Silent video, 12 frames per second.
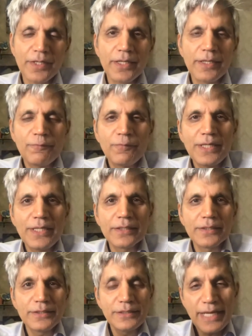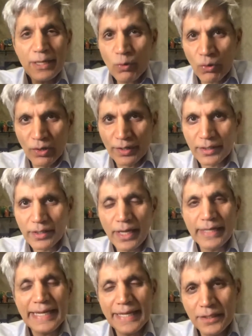if we take on
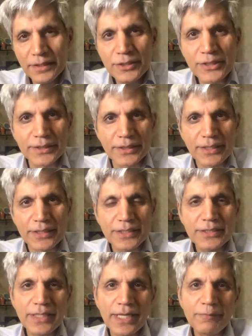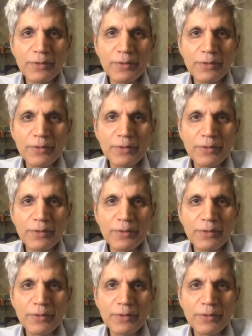an inner journey, just like we